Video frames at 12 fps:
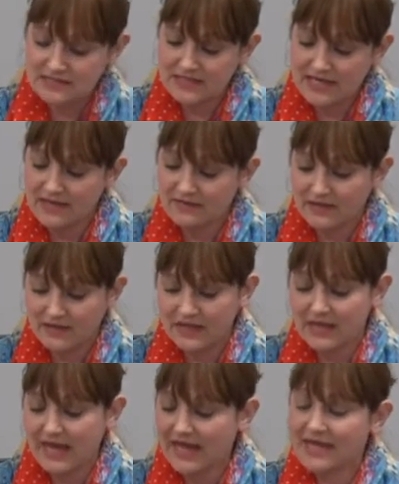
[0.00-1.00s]
say that
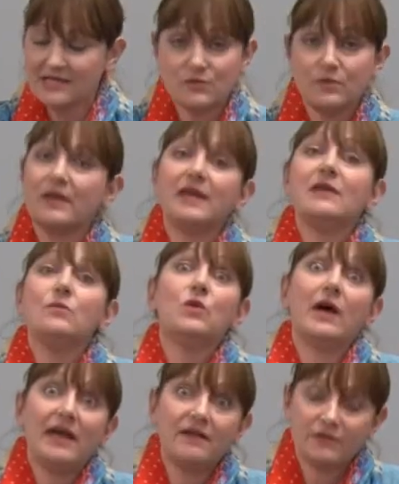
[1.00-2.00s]
he has or that he will
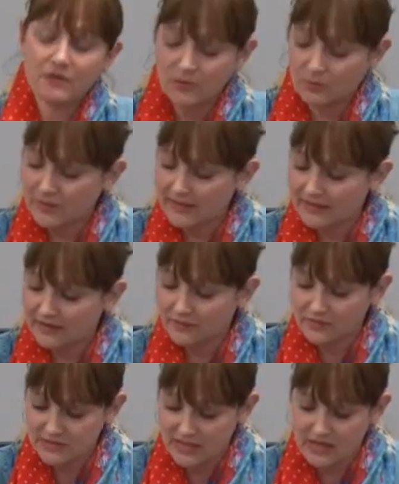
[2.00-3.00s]
ever completely
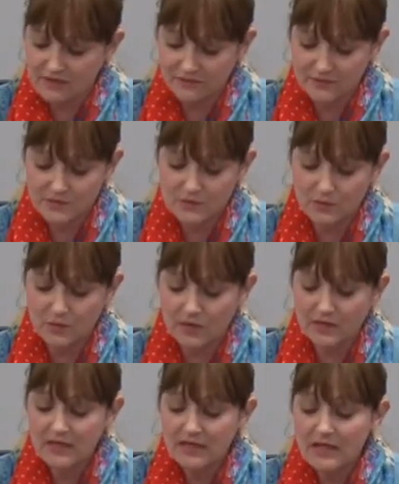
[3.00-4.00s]
retire from the
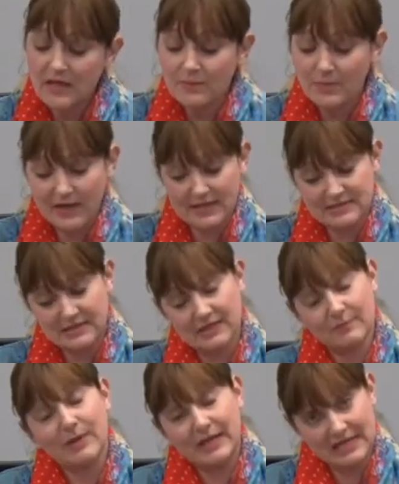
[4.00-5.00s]
sport, but
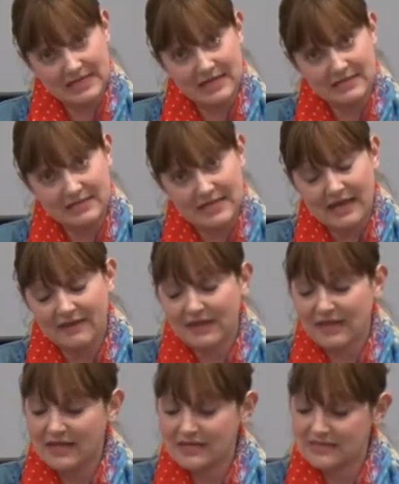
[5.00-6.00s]
it does say that
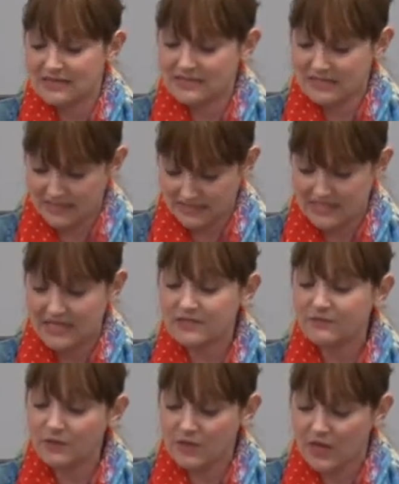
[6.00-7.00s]
he is a
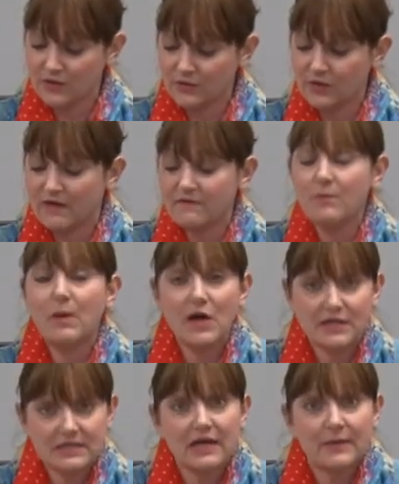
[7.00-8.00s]
successful owner of a
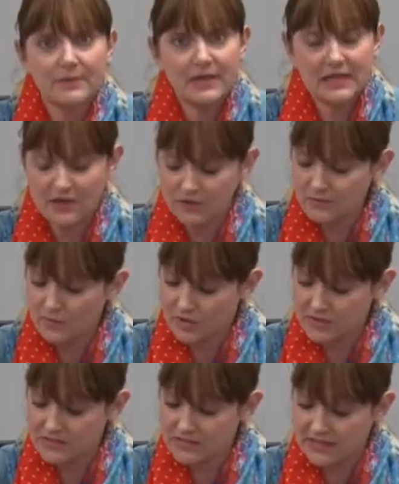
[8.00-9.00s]
bond company here in
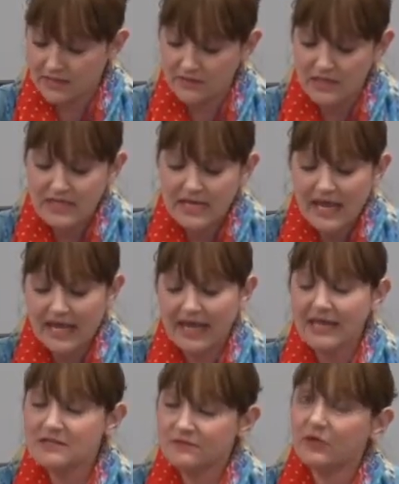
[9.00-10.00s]
Morristown,
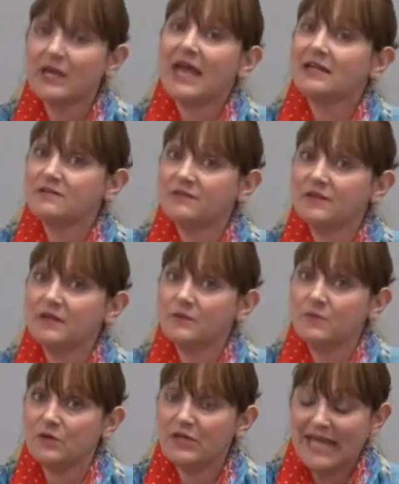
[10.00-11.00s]
and he's very active in the
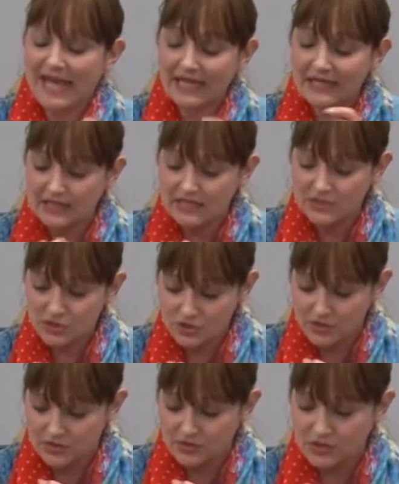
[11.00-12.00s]
community and in his
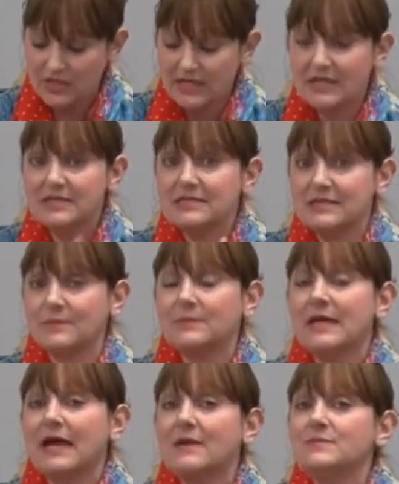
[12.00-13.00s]
church,
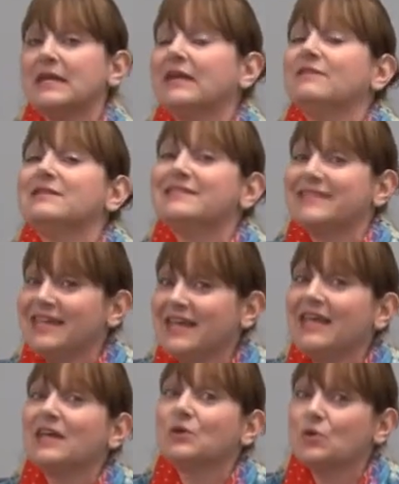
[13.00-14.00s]
sometimes even
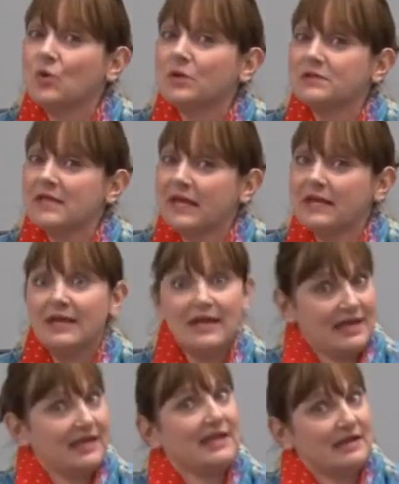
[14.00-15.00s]
singing in a quartet.
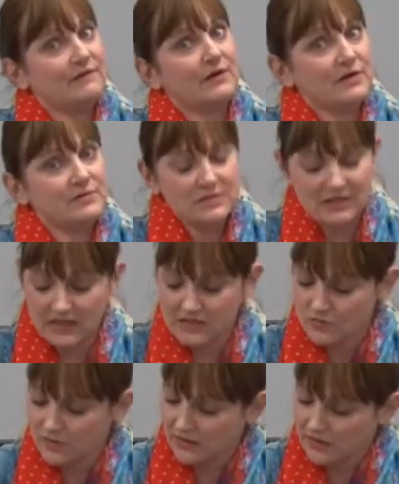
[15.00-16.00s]
Again, I've heard him sing.
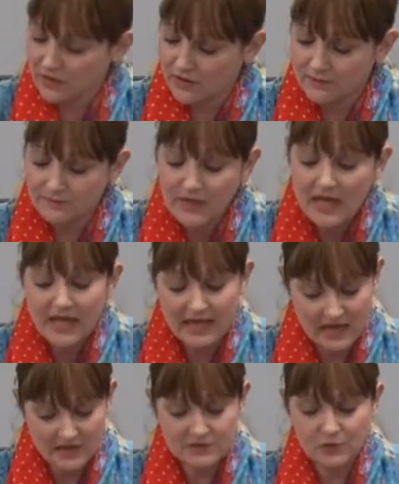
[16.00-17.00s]
He's really good. He
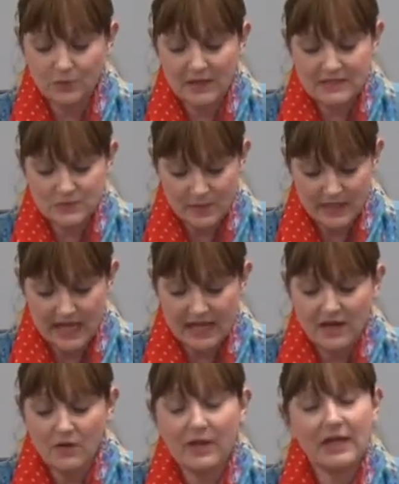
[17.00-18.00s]
also plays
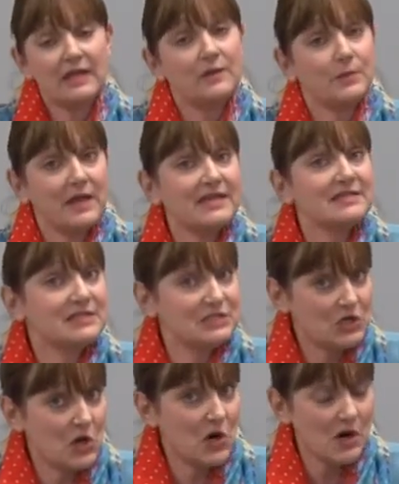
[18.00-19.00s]
piano, and he plays
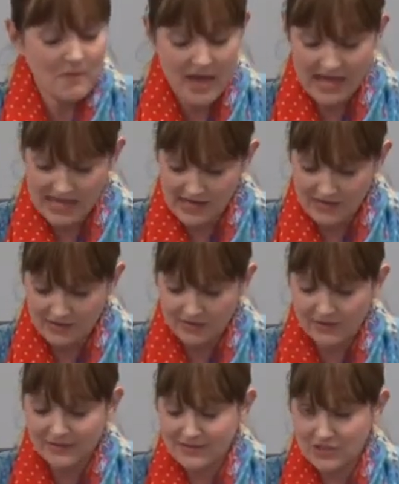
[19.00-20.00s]
guitar by ear.
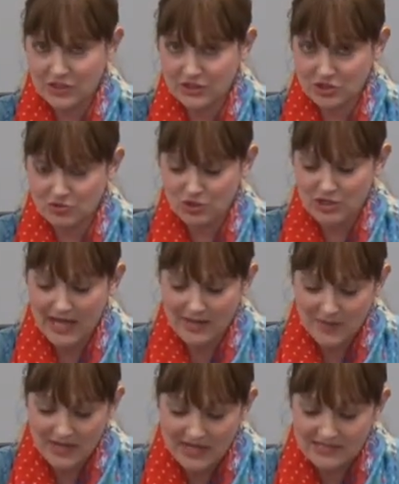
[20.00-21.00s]
It's not too
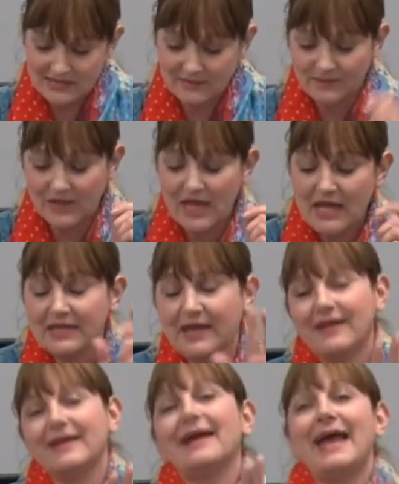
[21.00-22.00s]
shabby, is it? Now,
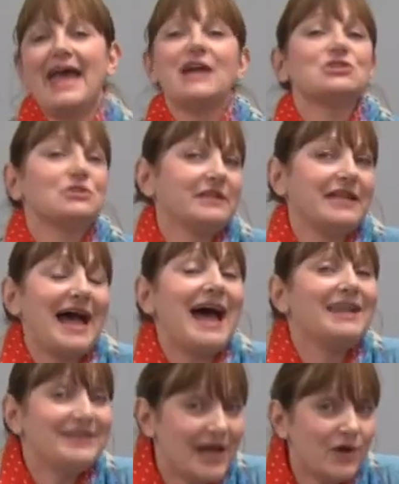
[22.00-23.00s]
actually, I
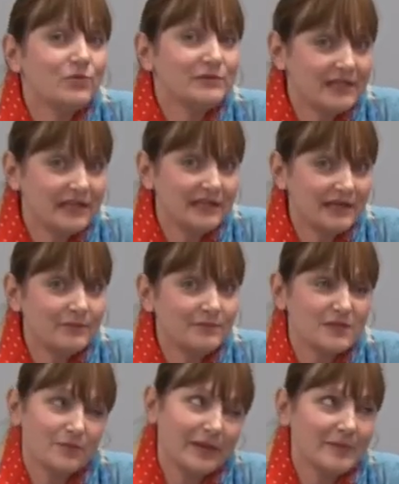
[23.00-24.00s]
know Tim,
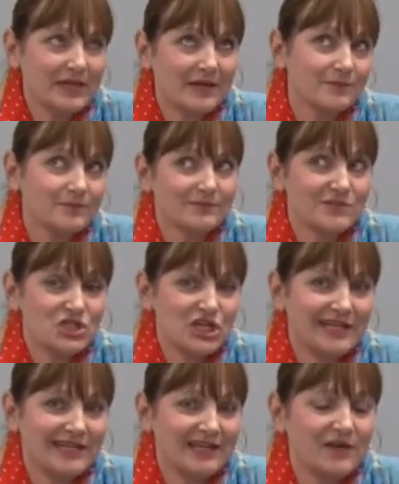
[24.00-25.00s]
so maybe I'm
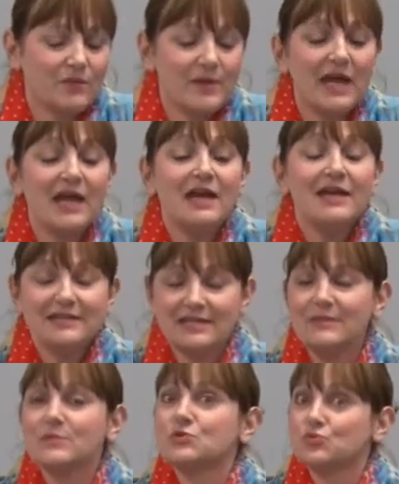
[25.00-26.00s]
cheating a little bit. Tim is